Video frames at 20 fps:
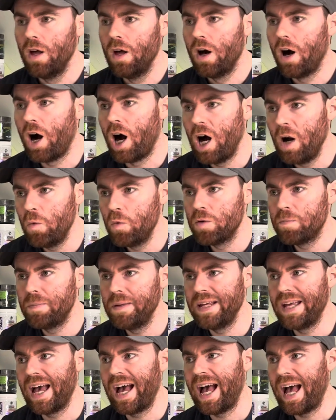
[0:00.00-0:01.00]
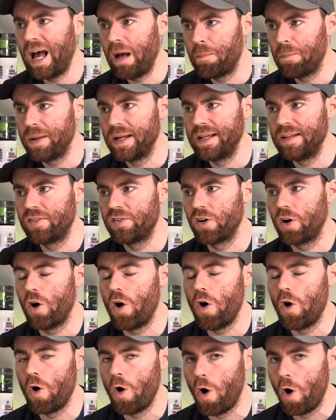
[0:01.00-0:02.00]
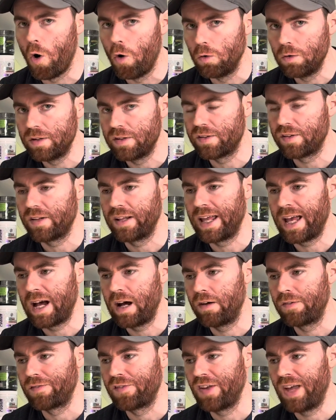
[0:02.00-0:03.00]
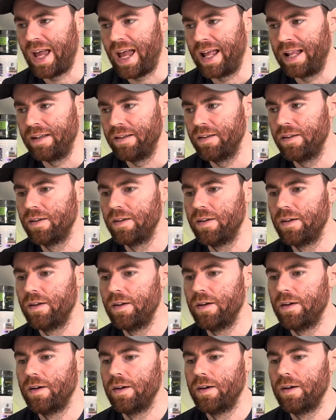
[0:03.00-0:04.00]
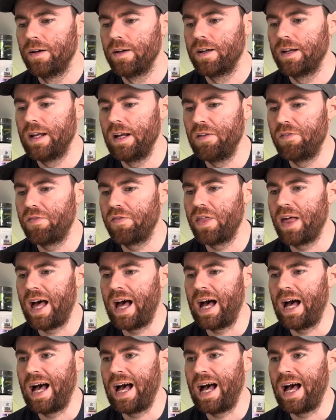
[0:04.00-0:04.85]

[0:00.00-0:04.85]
I would be happy to, honestly, out of 10, give that